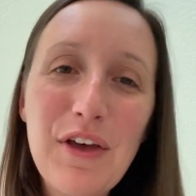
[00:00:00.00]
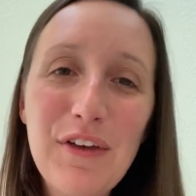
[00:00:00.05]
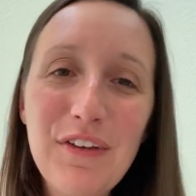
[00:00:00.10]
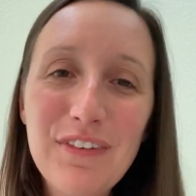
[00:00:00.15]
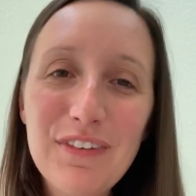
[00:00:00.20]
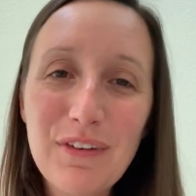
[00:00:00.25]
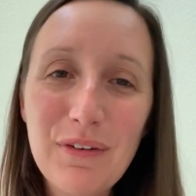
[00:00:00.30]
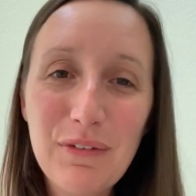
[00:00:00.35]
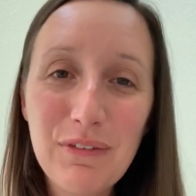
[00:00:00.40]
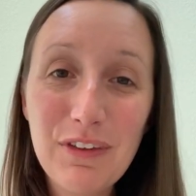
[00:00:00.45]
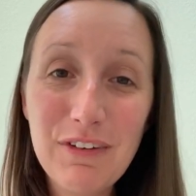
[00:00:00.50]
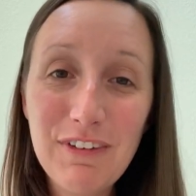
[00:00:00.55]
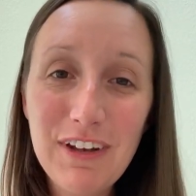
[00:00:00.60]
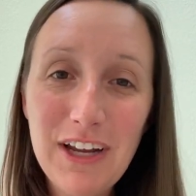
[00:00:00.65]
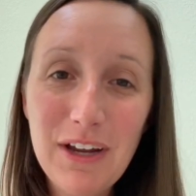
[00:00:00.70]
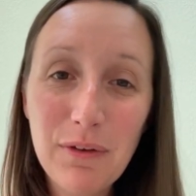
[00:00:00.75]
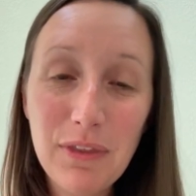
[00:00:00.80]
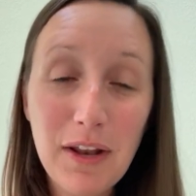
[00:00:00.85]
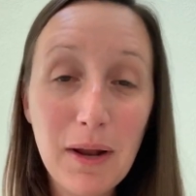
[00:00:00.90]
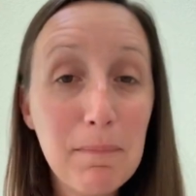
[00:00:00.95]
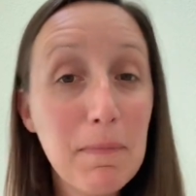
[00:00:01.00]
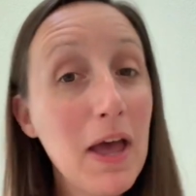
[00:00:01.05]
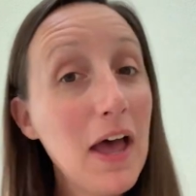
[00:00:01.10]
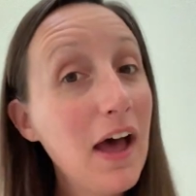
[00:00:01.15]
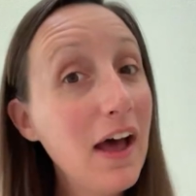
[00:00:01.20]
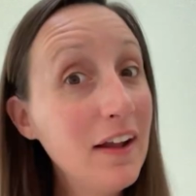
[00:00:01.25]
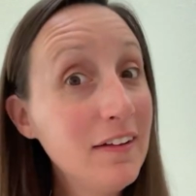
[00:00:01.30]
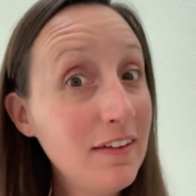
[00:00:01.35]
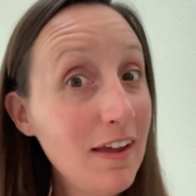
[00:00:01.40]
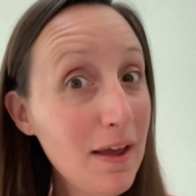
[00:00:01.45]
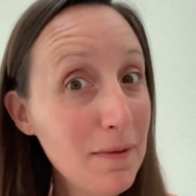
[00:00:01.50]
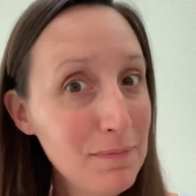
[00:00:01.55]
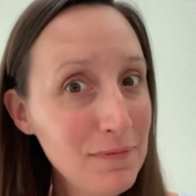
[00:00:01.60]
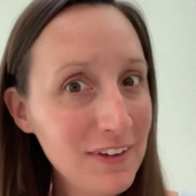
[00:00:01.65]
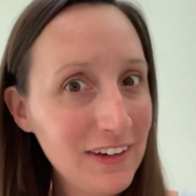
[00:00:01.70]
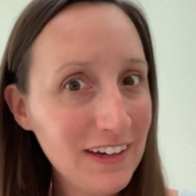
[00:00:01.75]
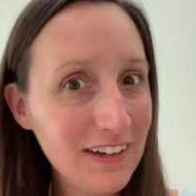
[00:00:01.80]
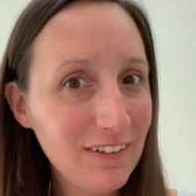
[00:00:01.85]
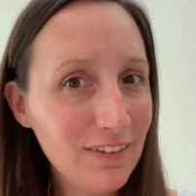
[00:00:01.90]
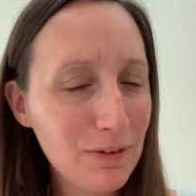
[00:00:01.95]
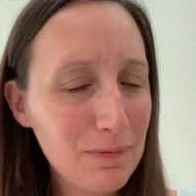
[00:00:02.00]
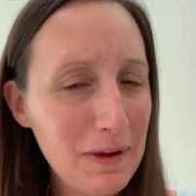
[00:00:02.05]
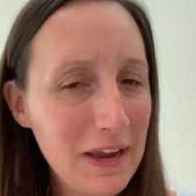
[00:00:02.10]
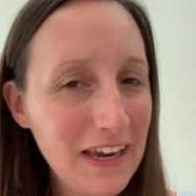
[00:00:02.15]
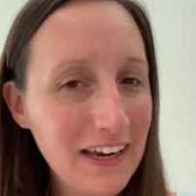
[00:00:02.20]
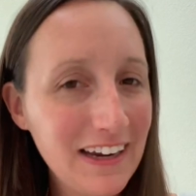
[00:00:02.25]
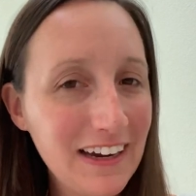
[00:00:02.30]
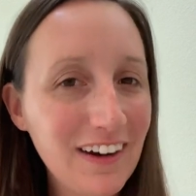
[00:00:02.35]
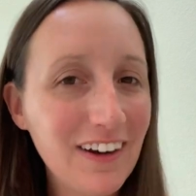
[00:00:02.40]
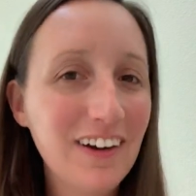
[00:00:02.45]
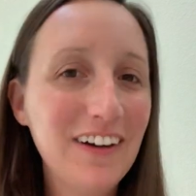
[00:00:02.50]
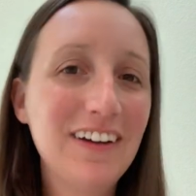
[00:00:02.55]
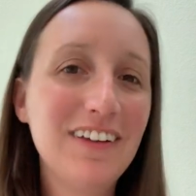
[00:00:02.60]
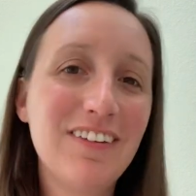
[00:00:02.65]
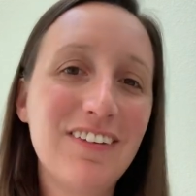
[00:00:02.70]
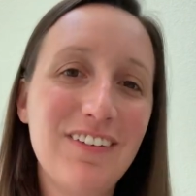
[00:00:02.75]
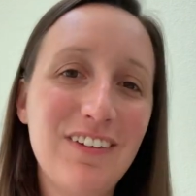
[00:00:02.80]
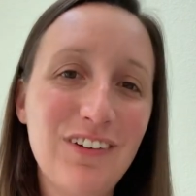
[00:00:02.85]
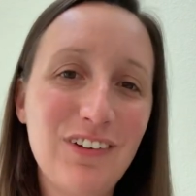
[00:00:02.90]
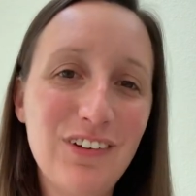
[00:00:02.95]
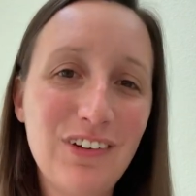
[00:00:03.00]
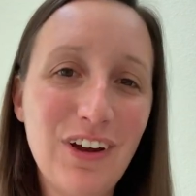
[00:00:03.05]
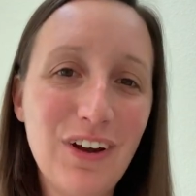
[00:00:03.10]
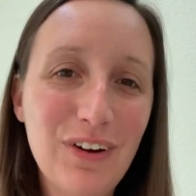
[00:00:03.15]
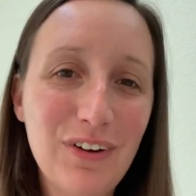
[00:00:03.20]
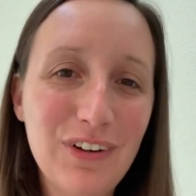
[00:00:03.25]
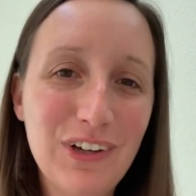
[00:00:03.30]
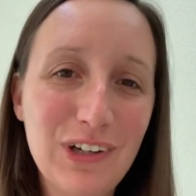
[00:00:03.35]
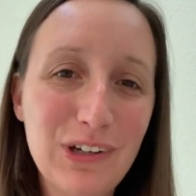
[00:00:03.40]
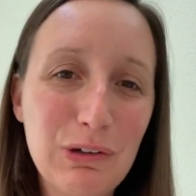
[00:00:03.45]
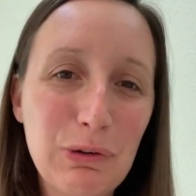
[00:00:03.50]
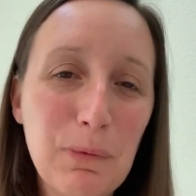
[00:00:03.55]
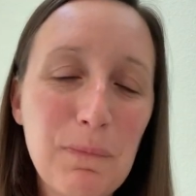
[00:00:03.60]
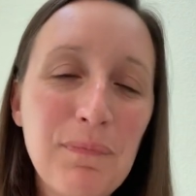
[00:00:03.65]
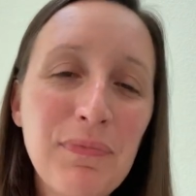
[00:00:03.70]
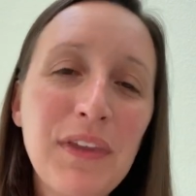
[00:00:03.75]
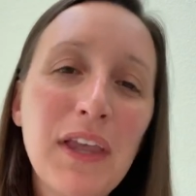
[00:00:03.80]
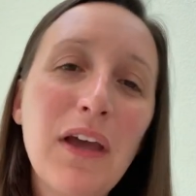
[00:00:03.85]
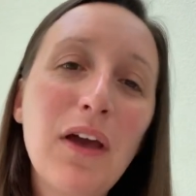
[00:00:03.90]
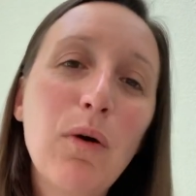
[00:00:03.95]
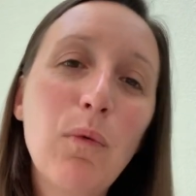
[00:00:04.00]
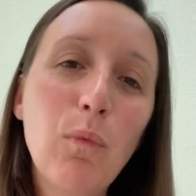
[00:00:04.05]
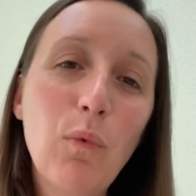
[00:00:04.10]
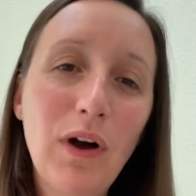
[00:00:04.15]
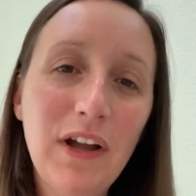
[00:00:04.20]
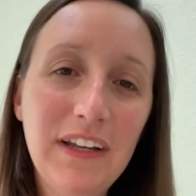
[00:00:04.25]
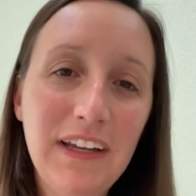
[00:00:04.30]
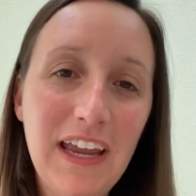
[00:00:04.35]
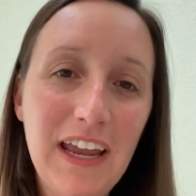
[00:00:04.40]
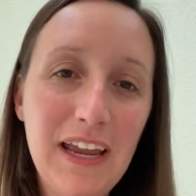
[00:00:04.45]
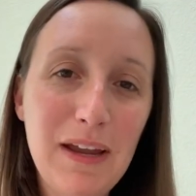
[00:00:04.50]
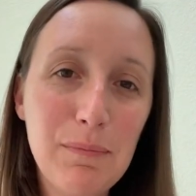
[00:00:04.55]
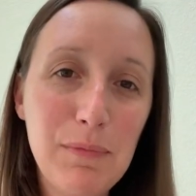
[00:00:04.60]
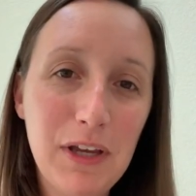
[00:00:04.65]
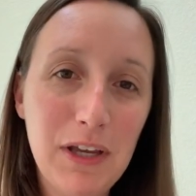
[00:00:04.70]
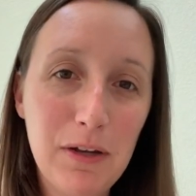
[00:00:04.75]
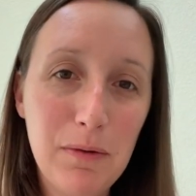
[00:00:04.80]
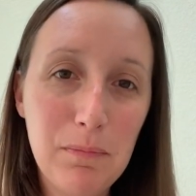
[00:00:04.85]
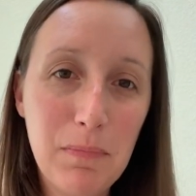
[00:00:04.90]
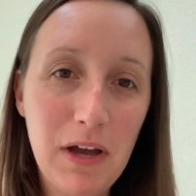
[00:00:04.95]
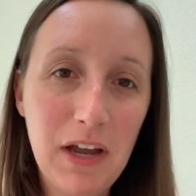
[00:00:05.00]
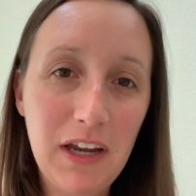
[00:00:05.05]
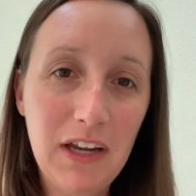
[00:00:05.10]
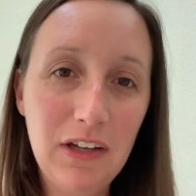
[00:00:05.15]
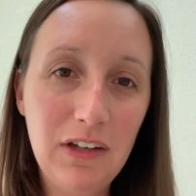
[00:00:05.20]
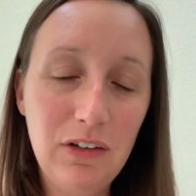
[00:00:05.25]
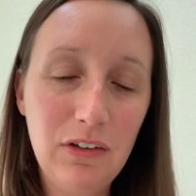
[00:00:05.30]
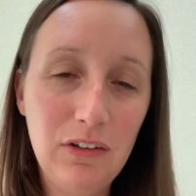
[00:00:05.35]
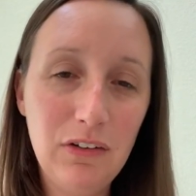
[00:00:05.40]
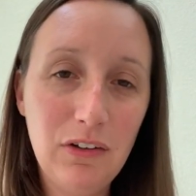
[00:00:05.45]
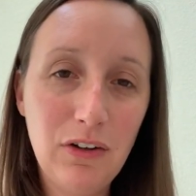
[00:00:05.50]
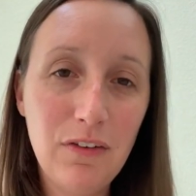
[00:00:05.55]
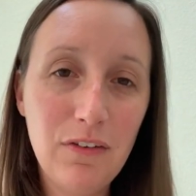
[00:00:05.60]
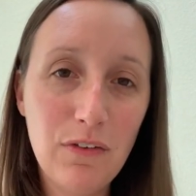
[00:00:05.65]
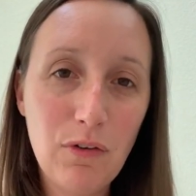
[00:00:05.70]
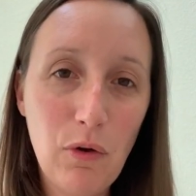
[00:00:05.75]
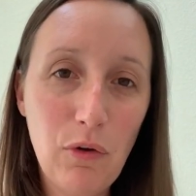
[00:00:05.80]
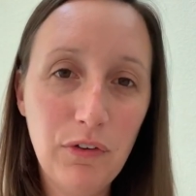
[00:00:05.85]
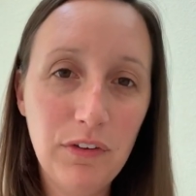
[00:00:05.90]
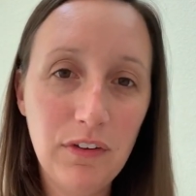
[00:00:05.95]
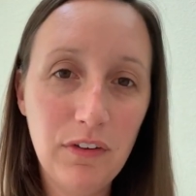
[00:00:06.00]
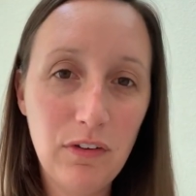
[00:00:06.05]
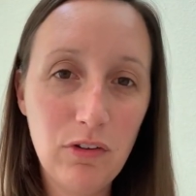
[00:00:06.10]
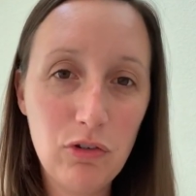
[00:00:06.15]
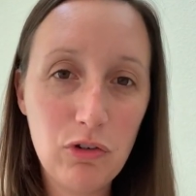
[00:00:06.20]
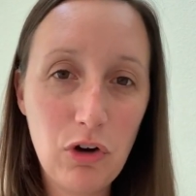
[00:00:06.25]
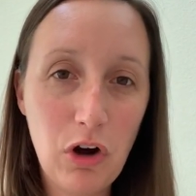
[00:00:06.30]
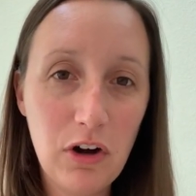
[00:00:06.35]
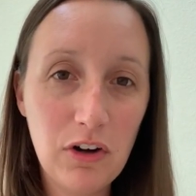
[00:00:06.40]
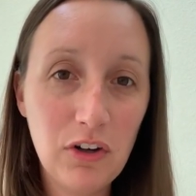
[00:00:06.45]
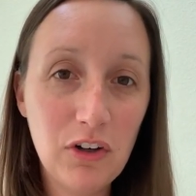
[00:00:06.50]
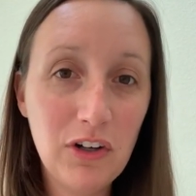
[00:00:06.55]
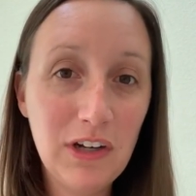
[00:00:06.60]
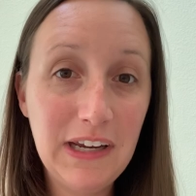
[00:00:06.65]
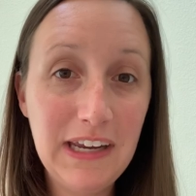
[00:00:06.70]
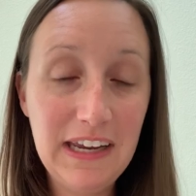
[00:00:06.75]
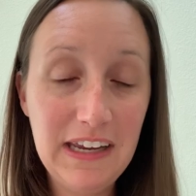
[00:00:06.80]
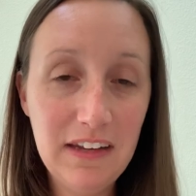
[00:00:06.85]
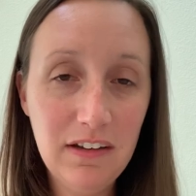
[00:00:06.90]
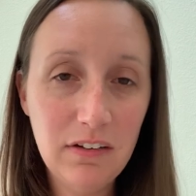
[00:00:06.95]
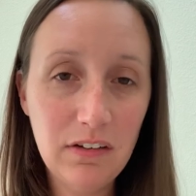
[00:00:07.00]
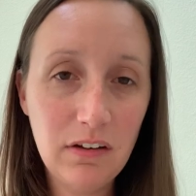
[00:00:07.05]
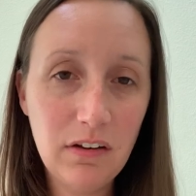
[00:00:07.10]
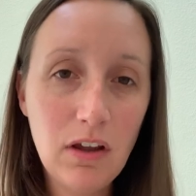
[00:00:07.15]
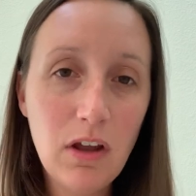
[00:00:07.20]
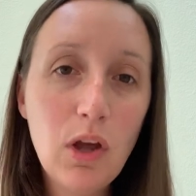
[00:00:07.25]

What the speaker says: So the video that I'm attempting to make here is to show you what came in my consultant starter kit.